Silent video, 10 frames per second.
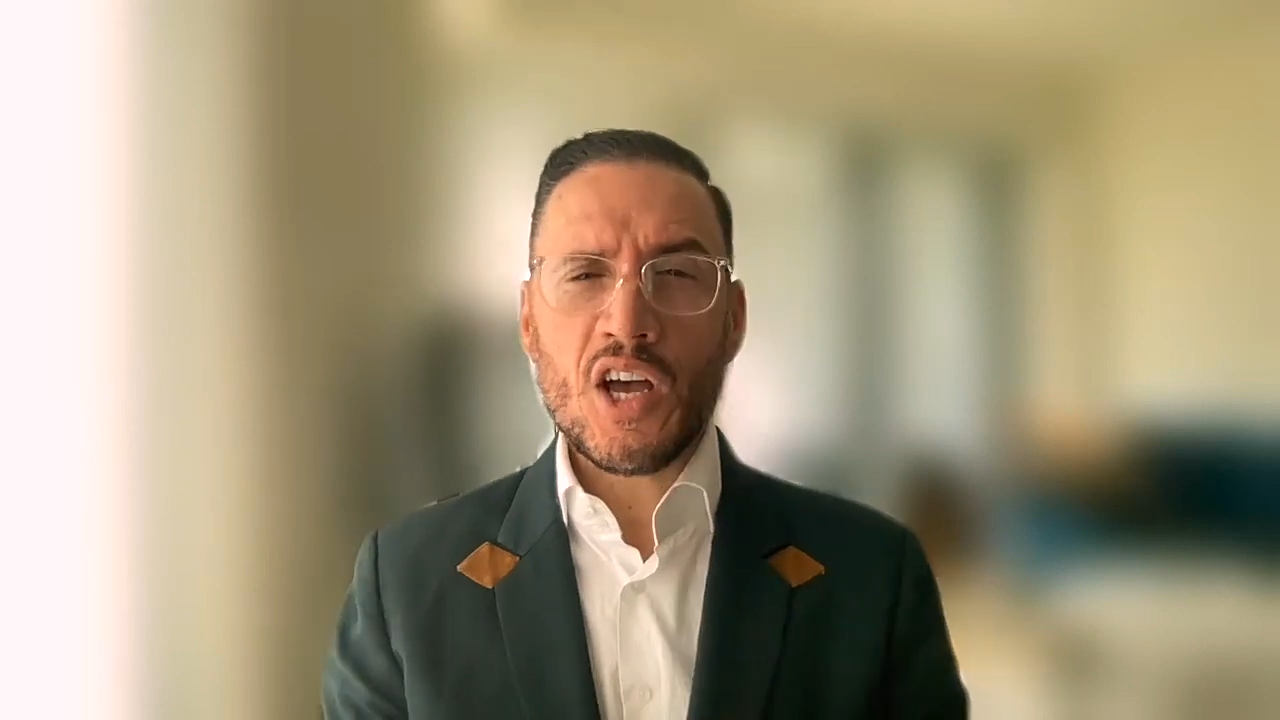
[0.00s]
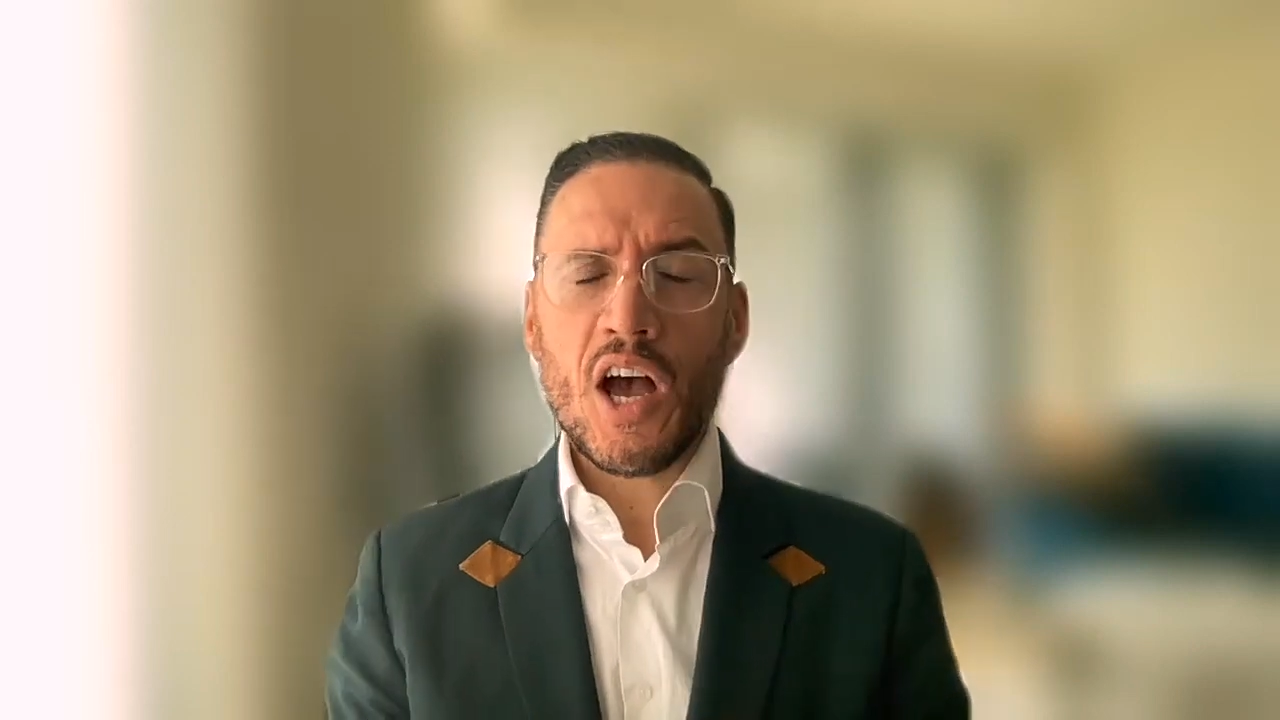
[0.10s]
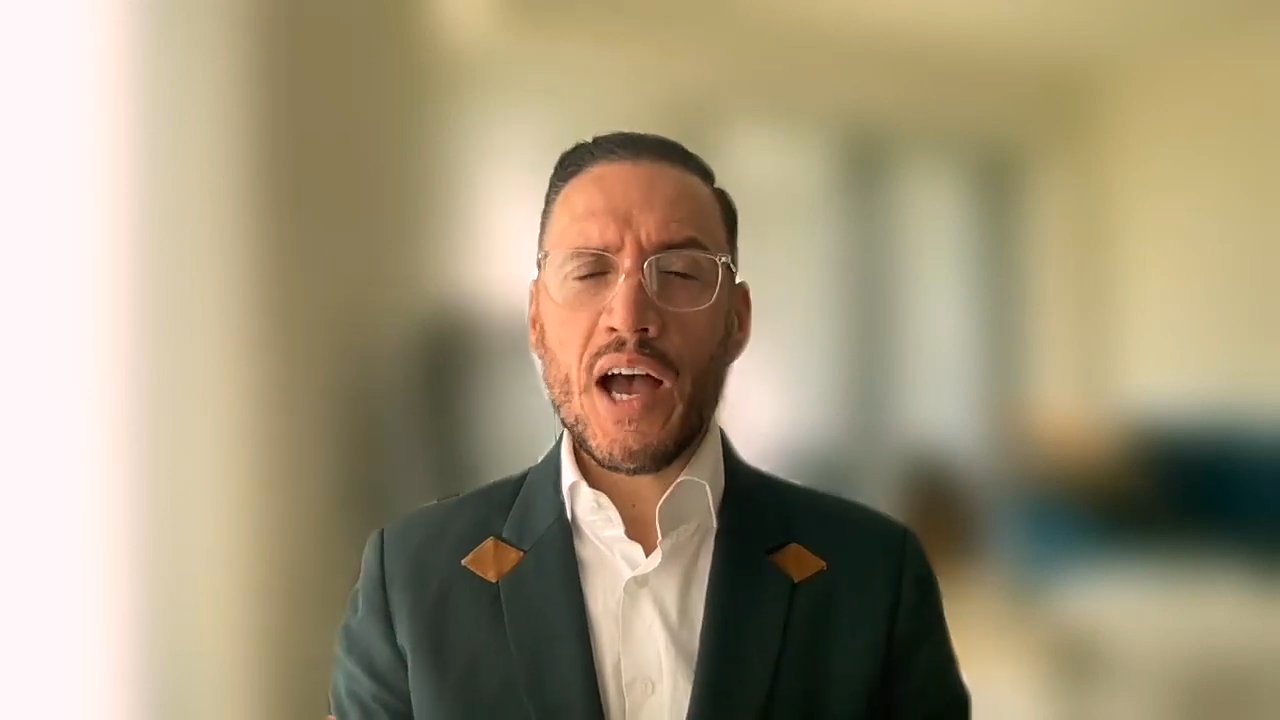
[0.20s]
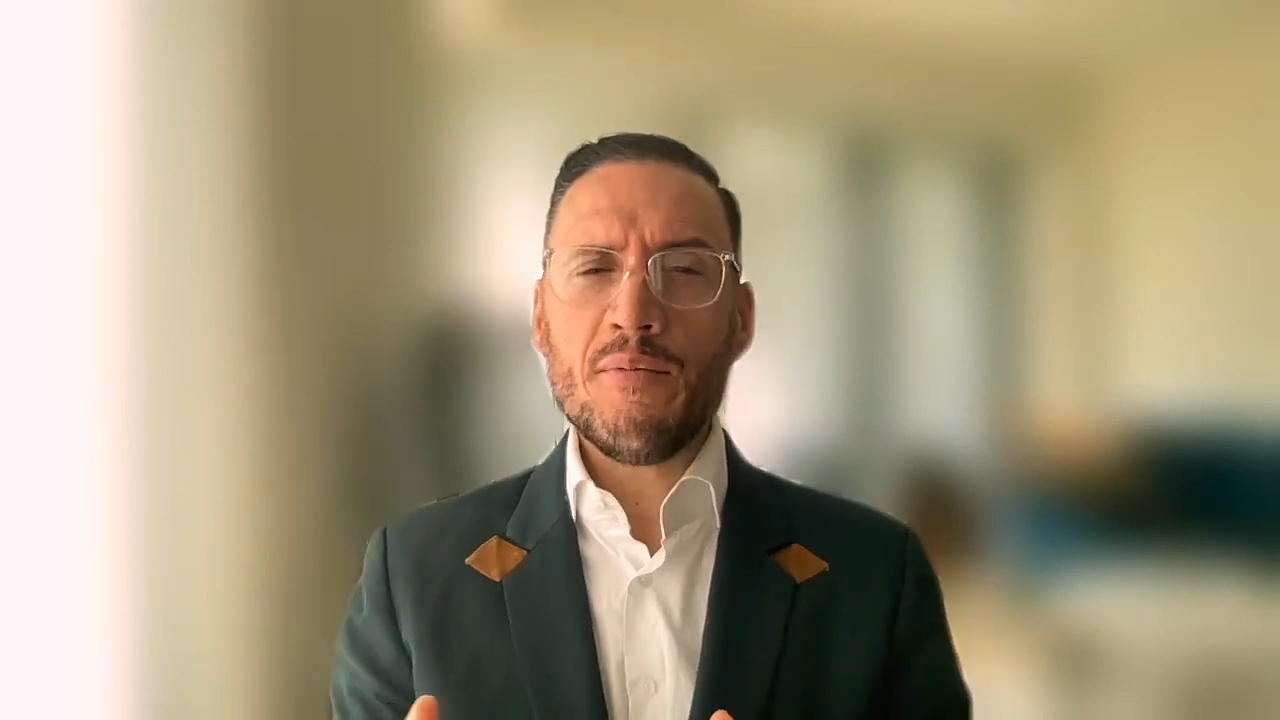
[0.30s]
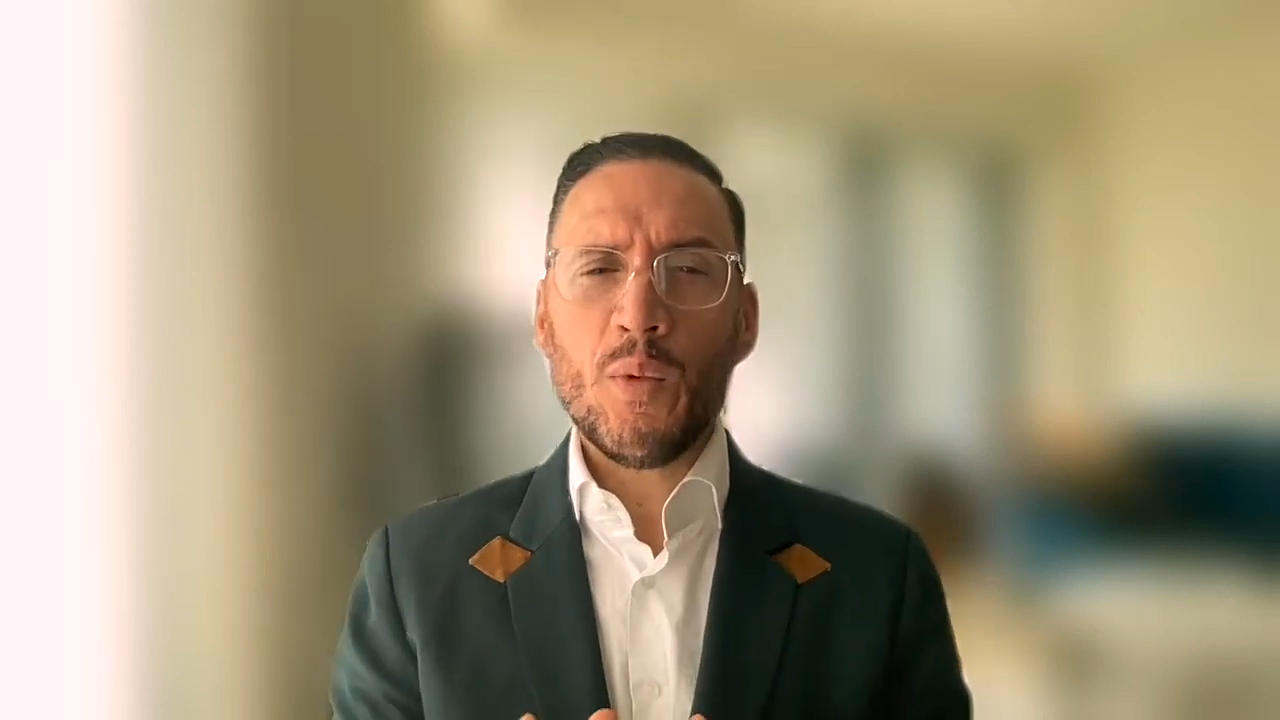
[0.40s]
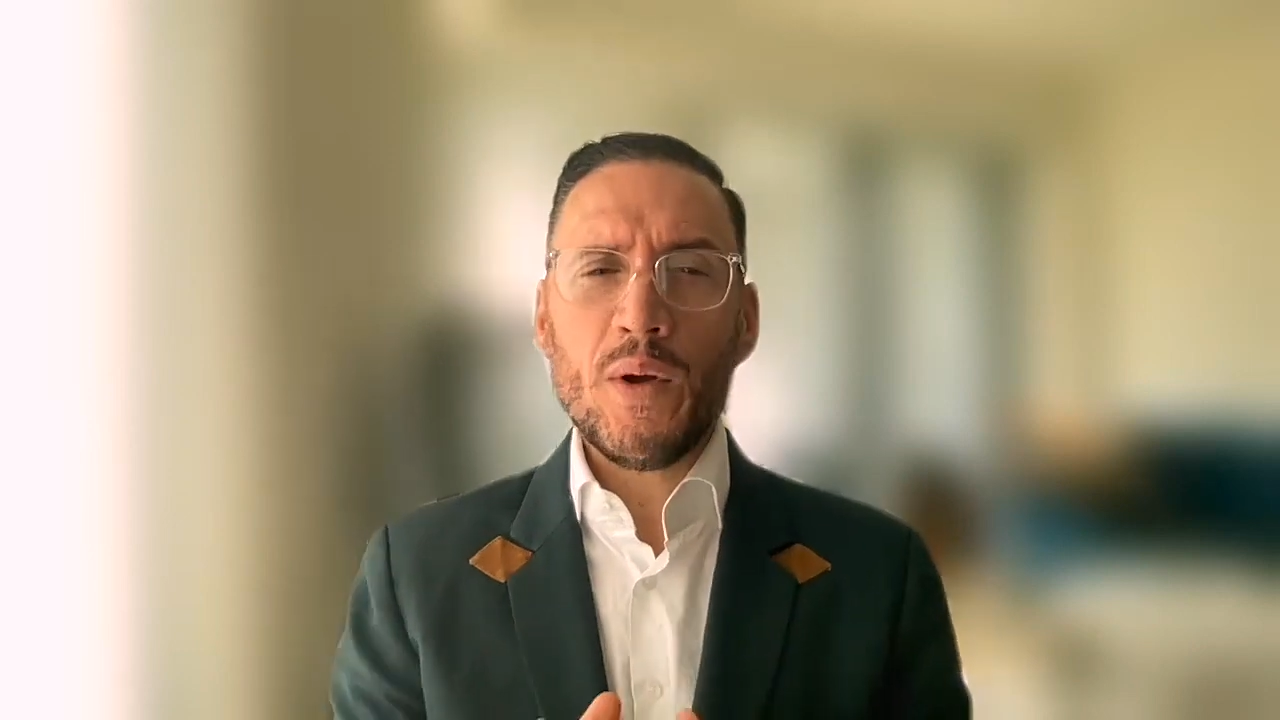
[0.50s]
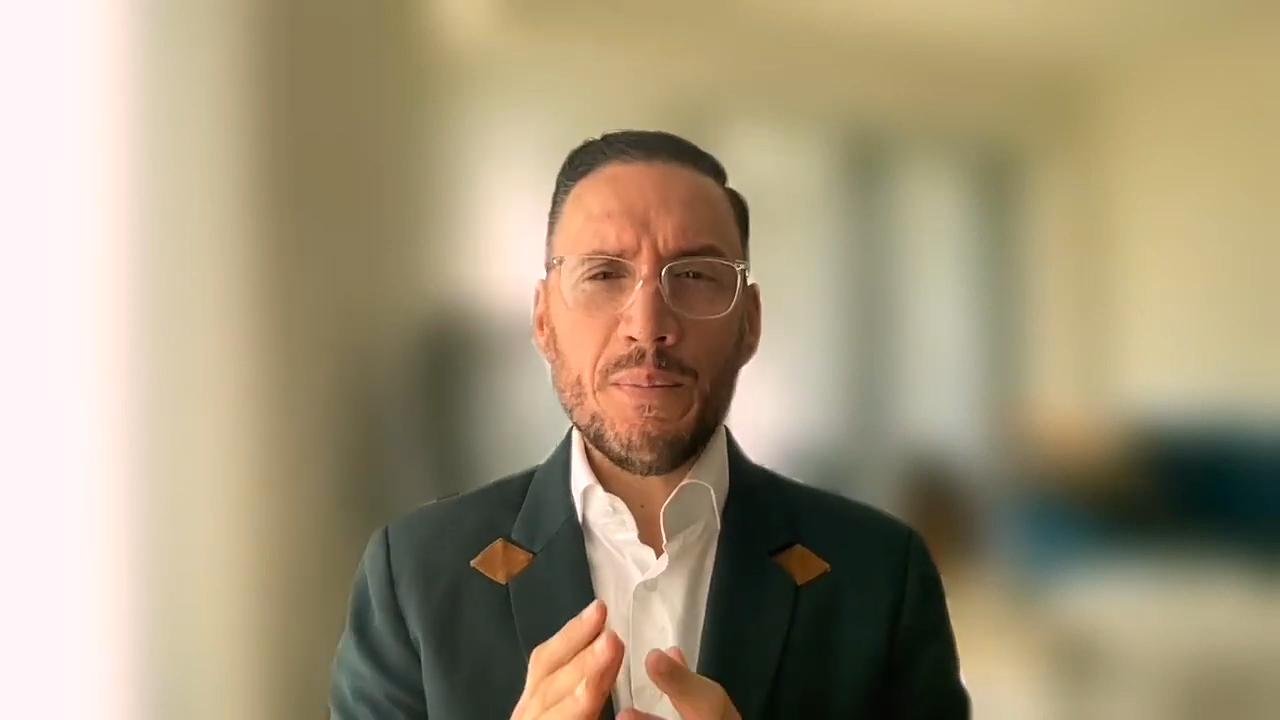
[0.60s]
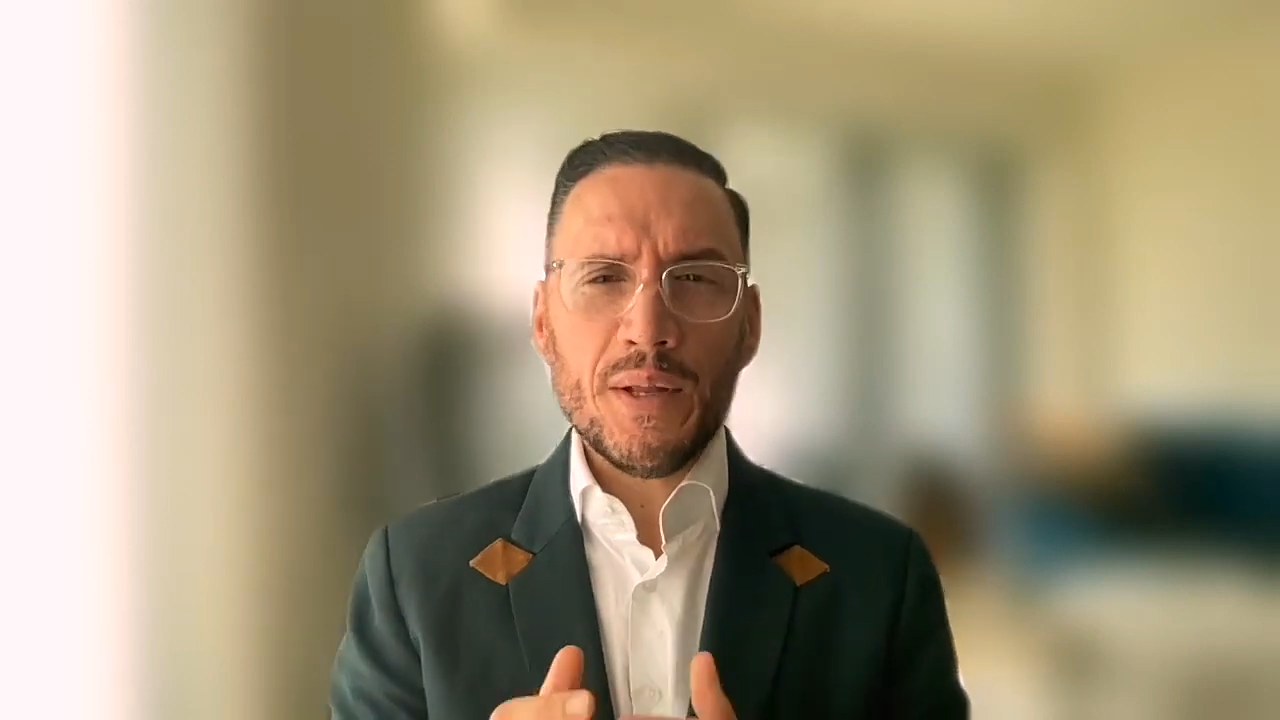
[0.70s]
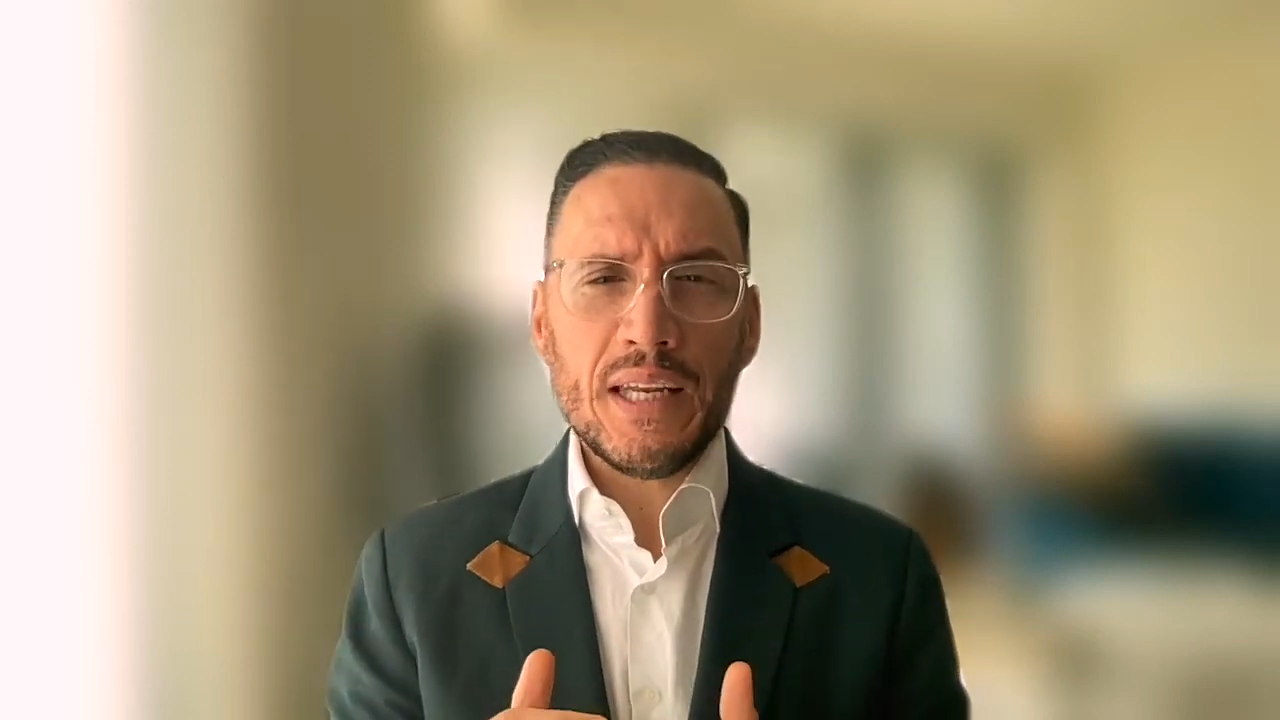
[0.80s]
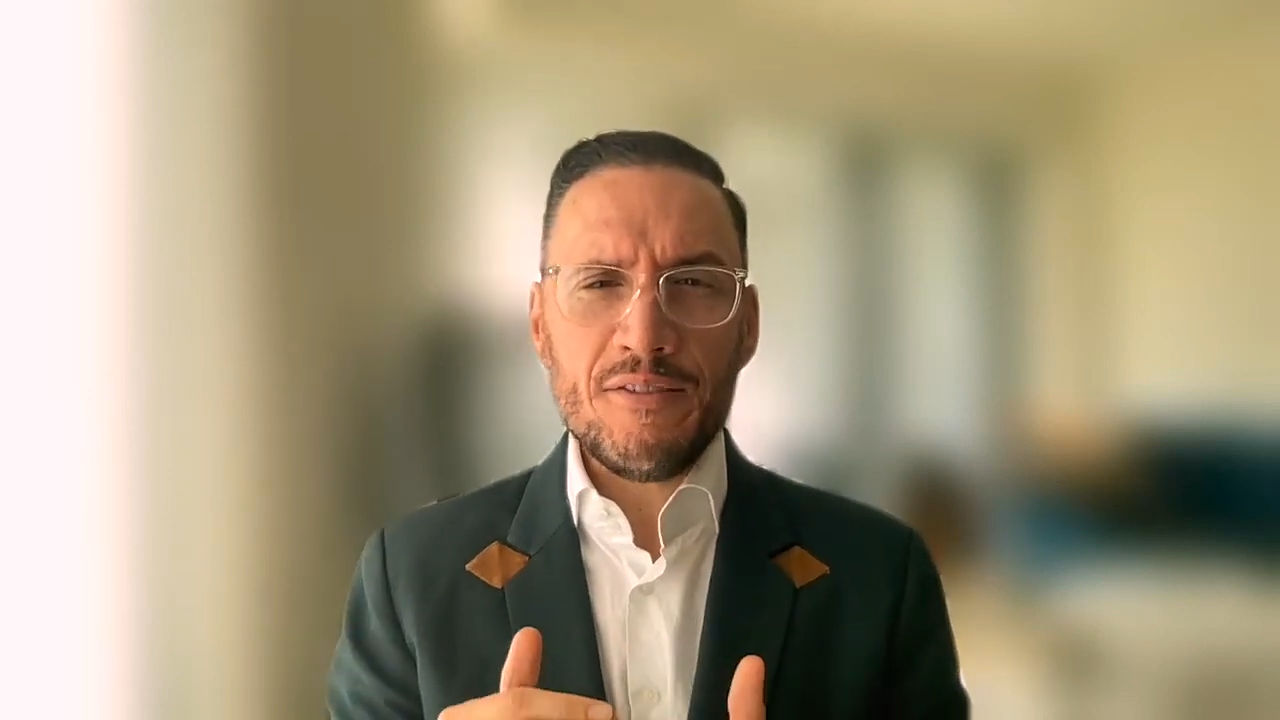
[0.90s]
time we
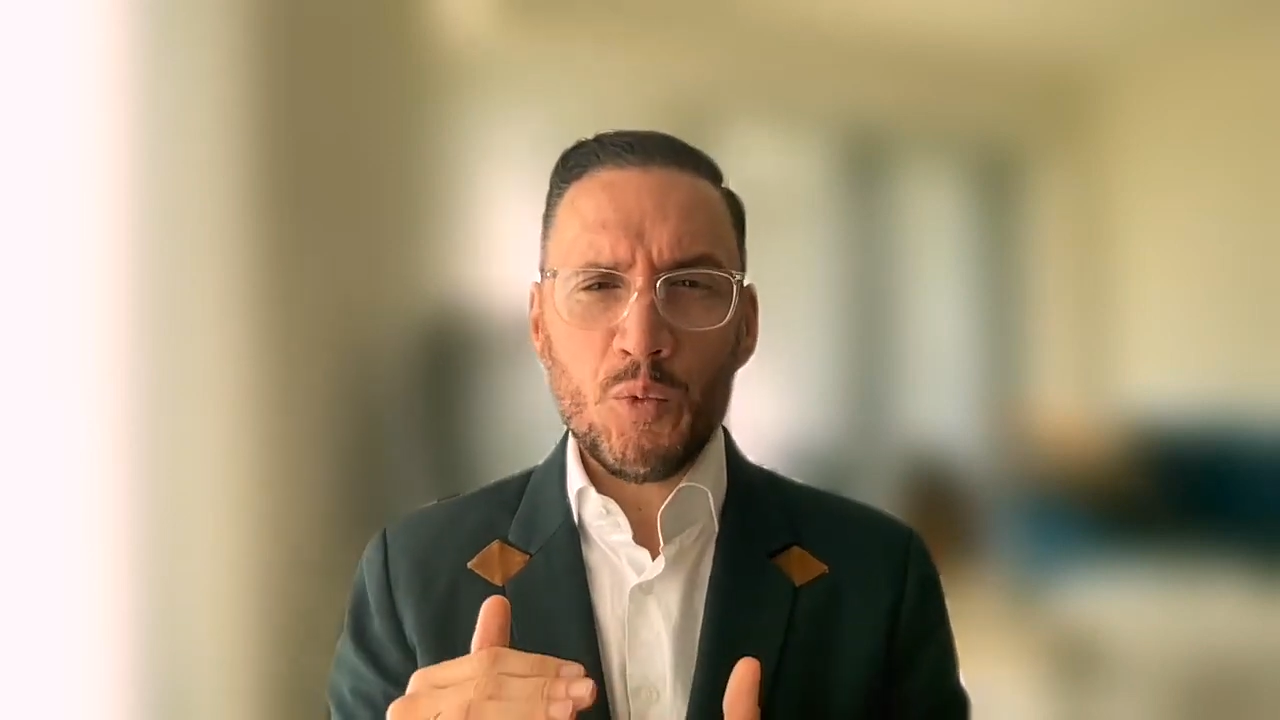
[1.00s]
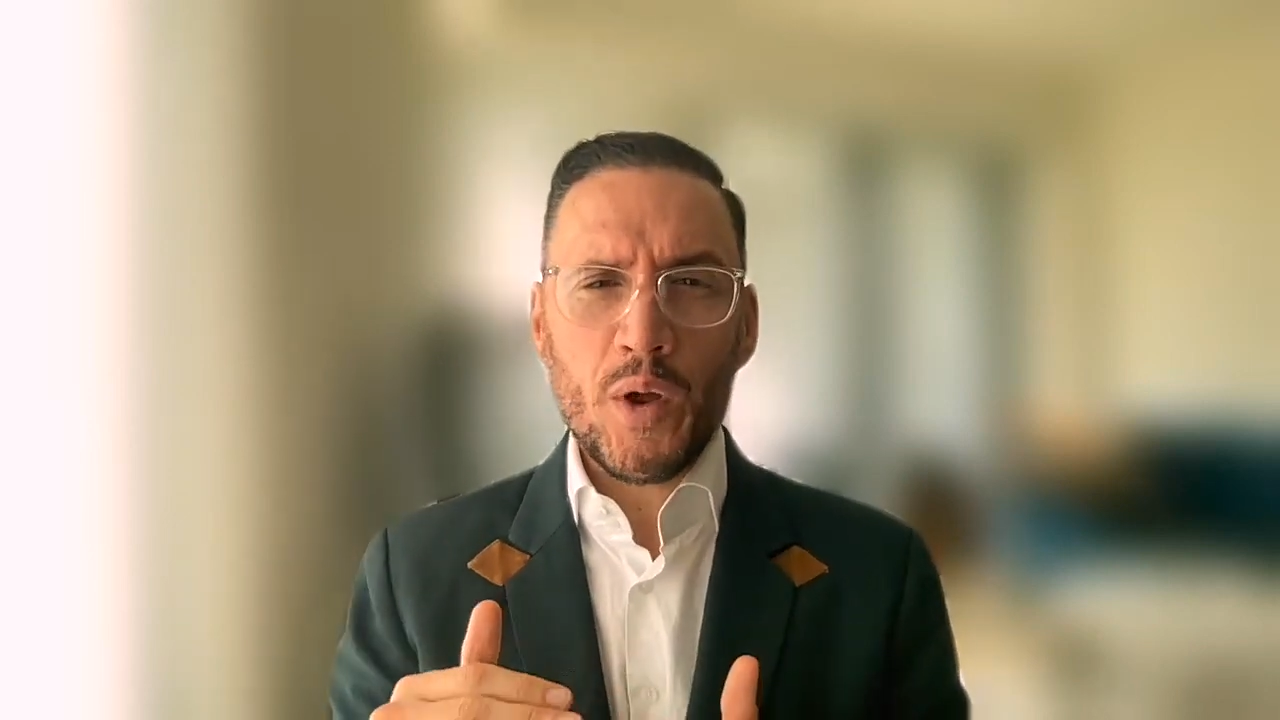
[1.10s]
believed